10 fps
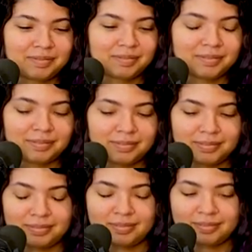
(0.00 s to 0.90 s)

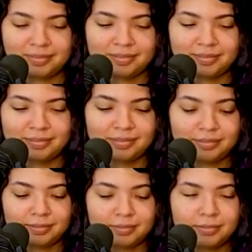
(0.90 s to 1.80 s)

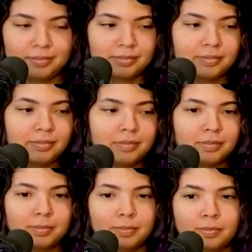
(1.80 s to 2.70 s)

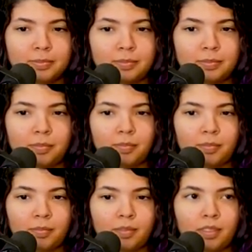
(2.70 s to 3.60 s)

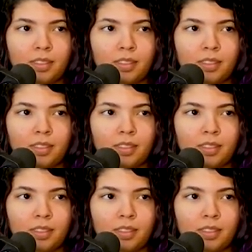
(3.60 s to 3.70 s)
(silent)